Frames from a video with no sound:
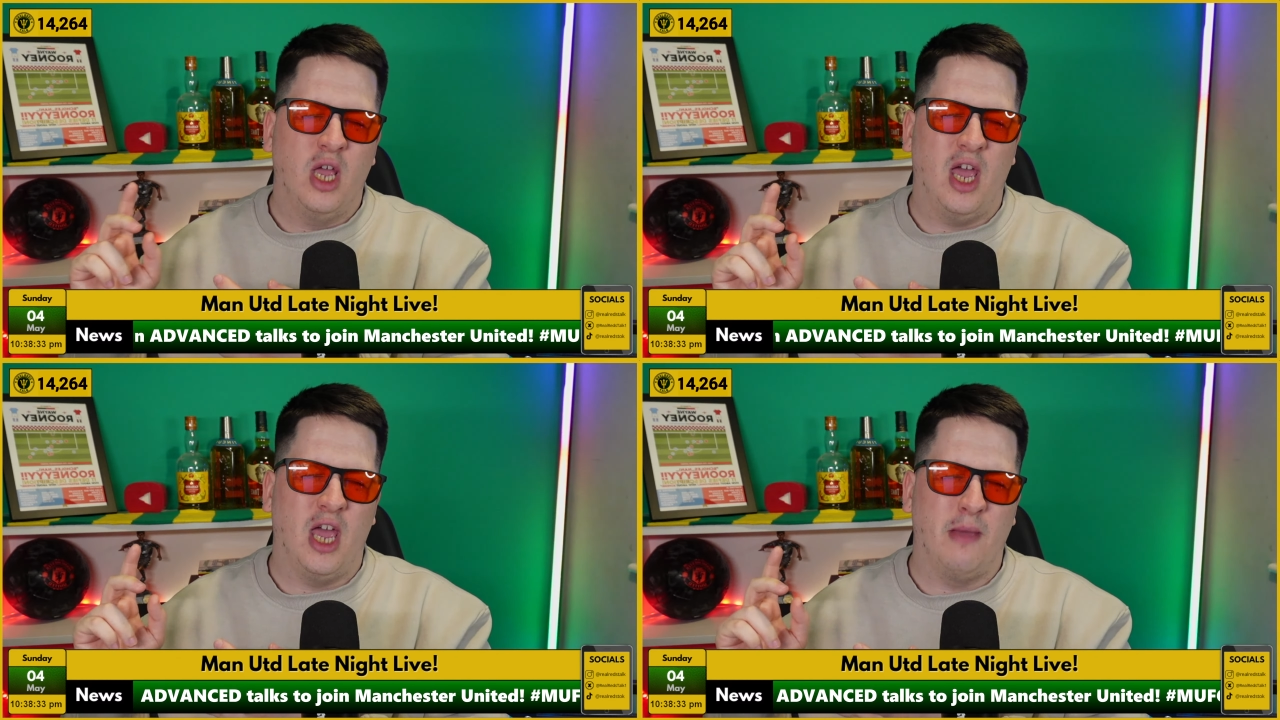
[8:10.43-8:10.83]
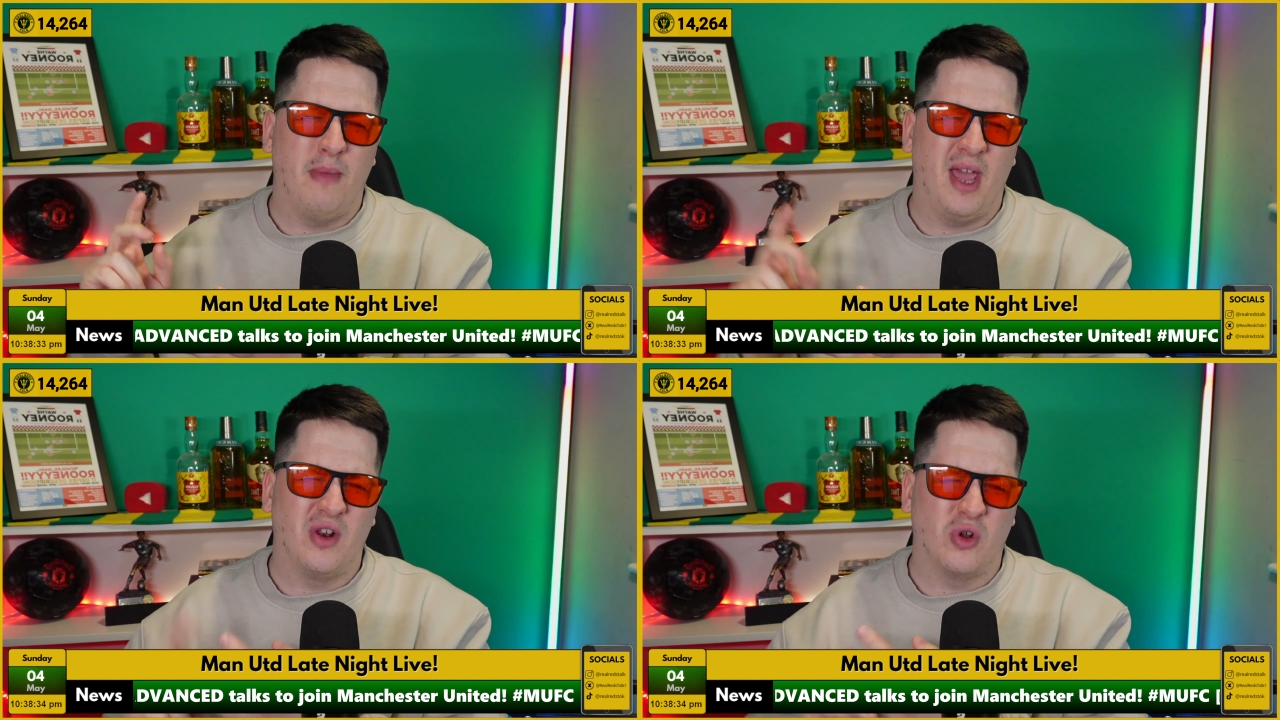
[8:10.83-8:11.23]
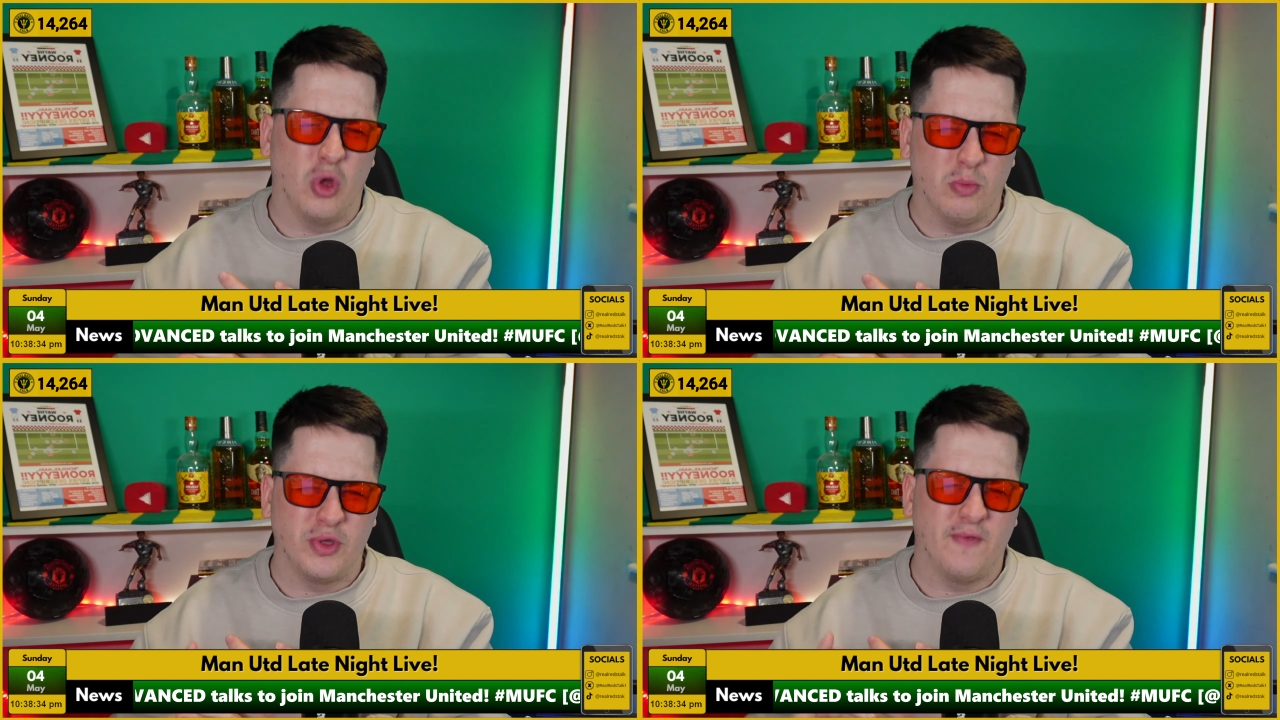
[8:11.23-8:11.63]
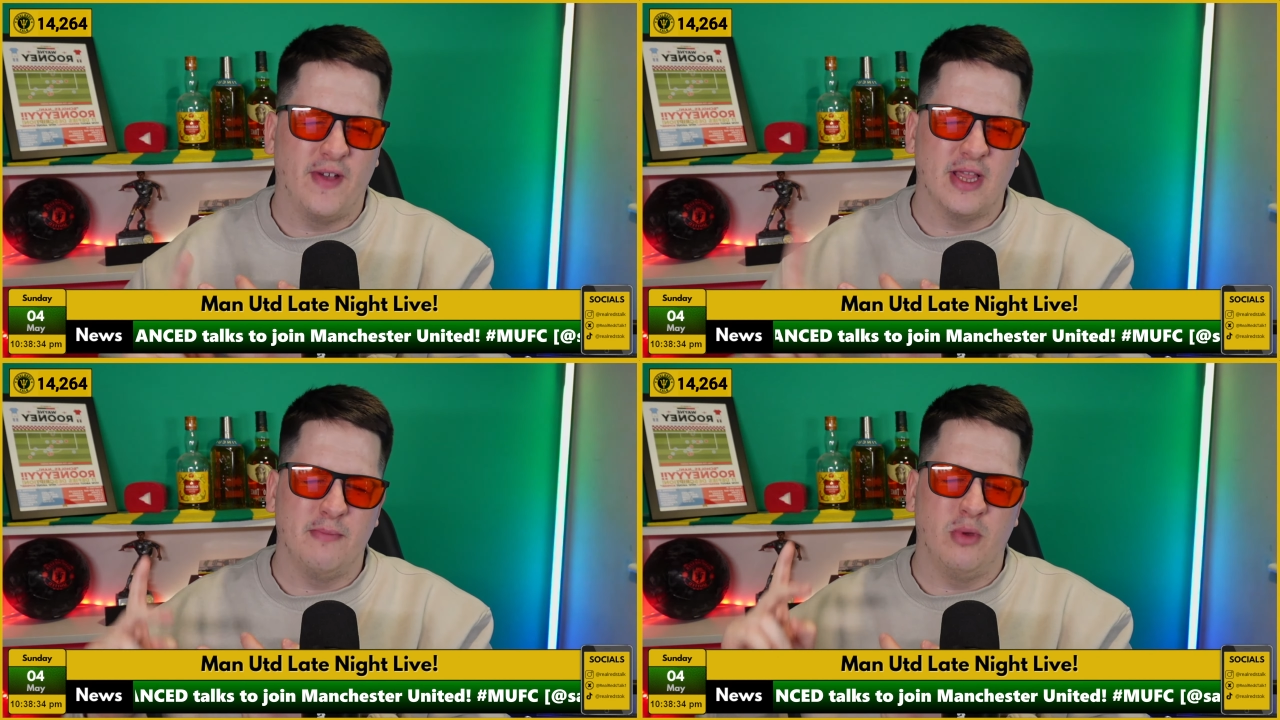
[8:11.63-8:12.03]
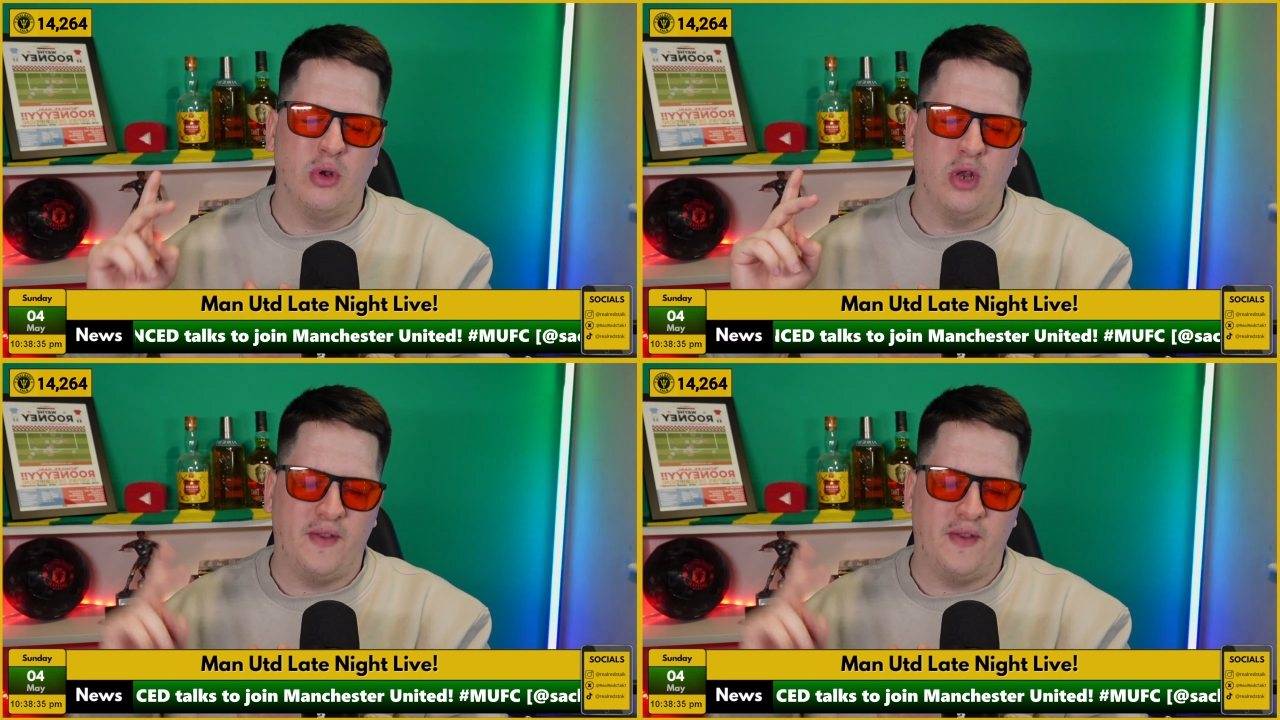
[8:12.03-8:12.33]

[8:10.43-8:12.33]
head of global development,